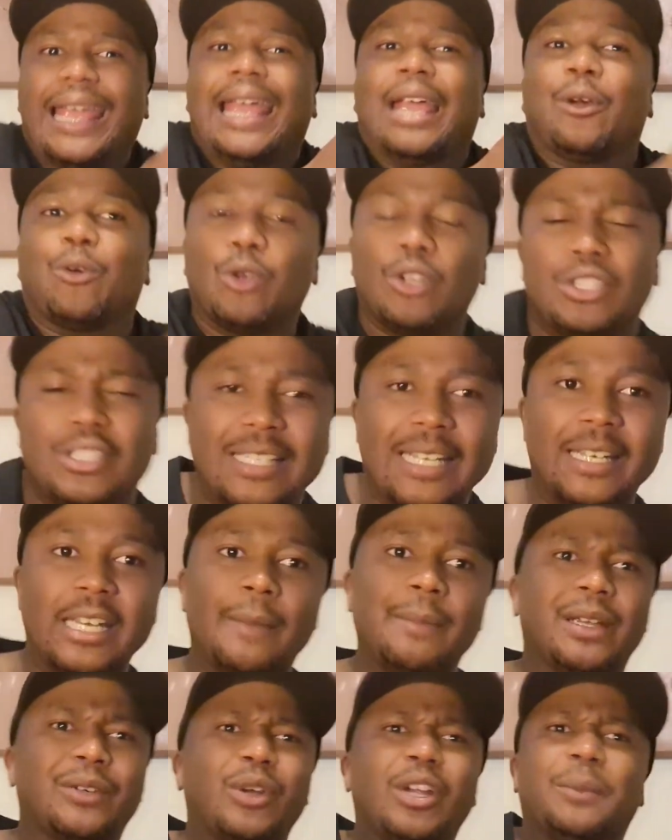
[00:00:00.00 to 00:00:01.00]
a good
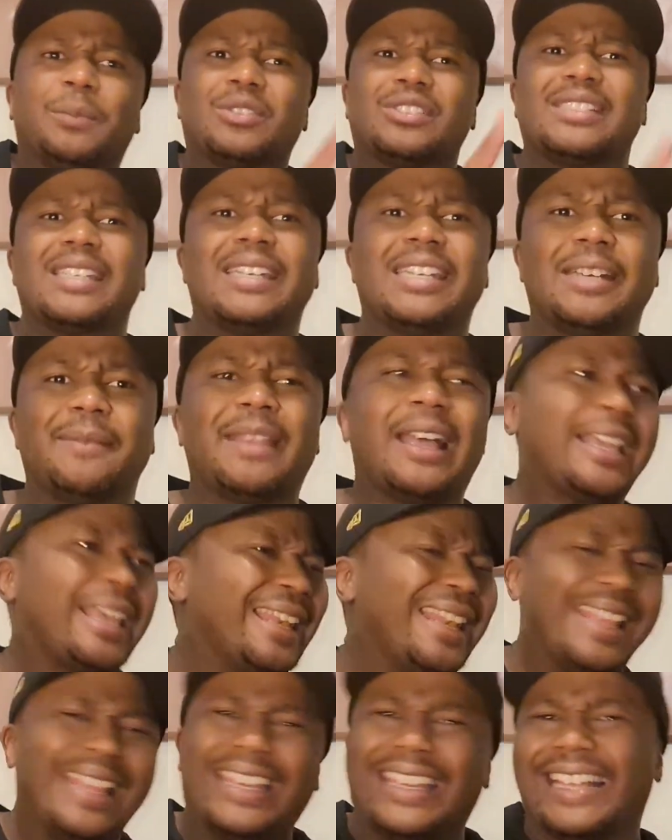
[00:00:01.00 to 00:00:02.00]
CDM, a credible CDM
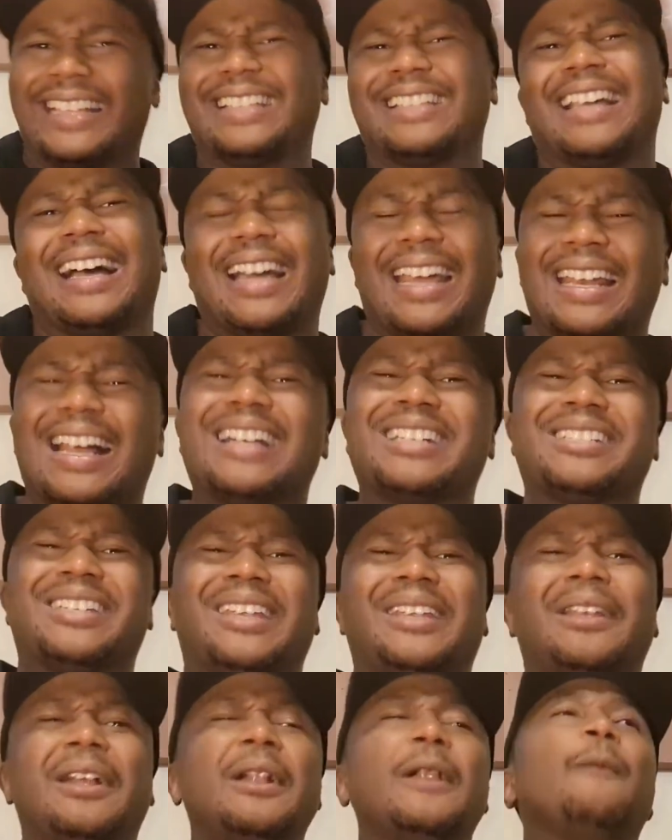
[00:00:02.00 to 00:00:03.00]
that can
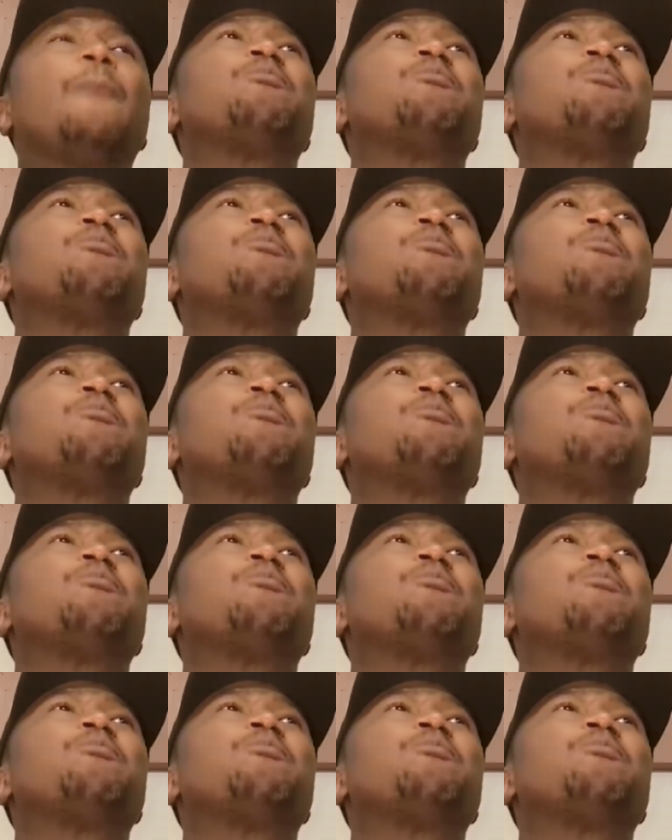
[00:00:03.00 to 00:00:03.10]
actually